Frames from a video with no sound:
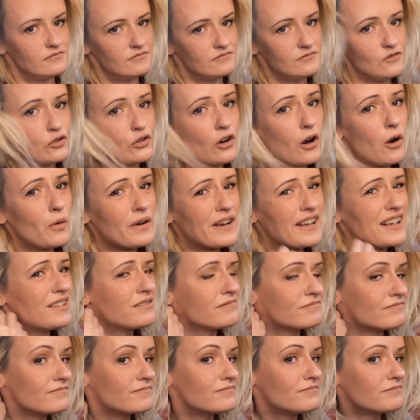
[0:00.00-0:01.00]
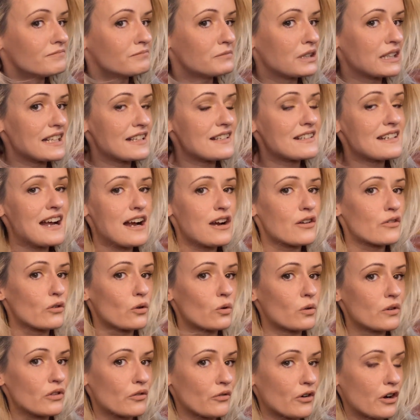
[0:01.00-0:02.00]
growing, but it's not
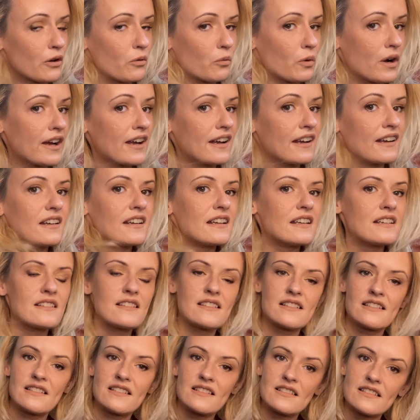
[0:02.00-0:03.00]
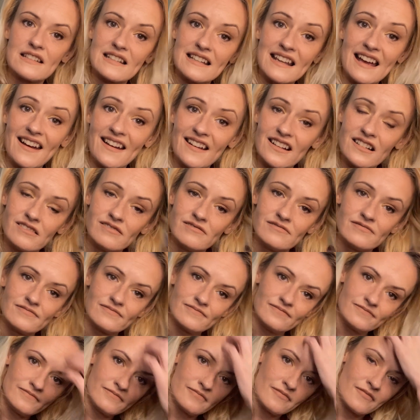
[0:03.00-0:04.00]
growing the right way. It's dead.
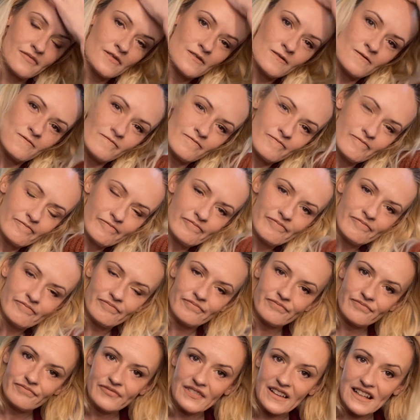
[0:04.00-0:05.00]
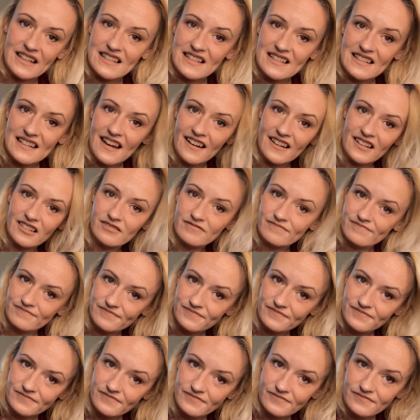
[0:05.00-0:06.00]
It's dead.
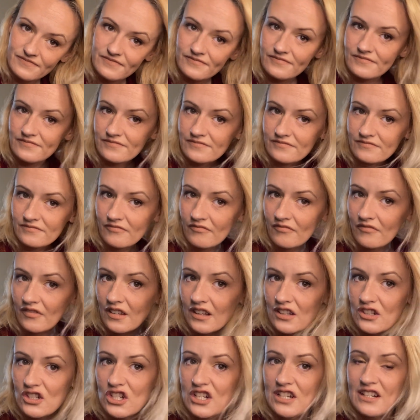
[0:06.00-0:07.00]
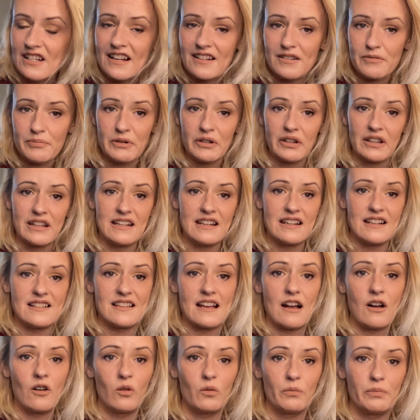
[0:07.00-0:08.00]
She desperately needs
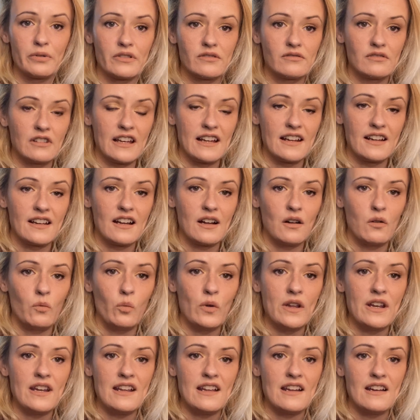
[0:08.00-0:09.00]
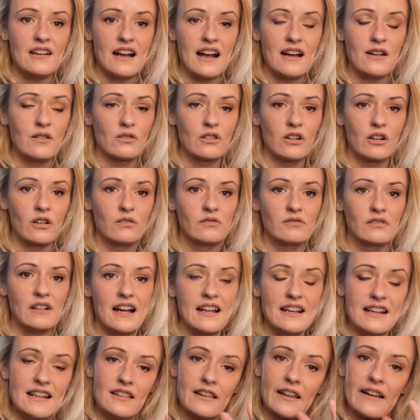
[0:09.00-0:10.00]
help. Like, we need, I don't know, I
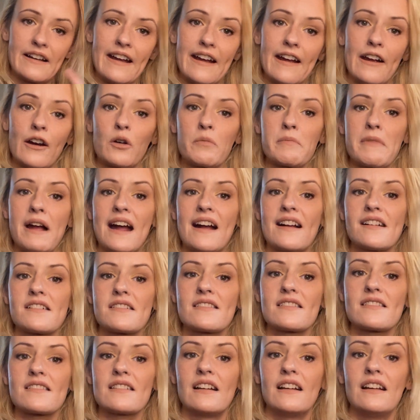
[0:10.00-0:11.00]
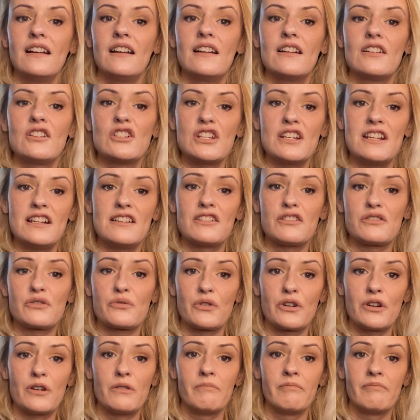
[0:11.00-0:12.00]
need like hair mass. She needs a
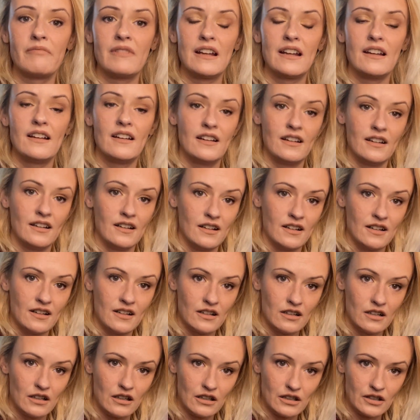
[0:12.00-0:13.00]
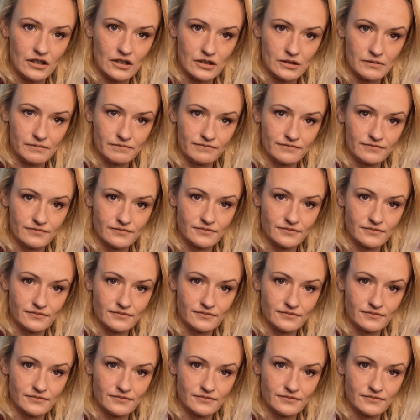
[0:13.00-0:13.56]
trim. Um,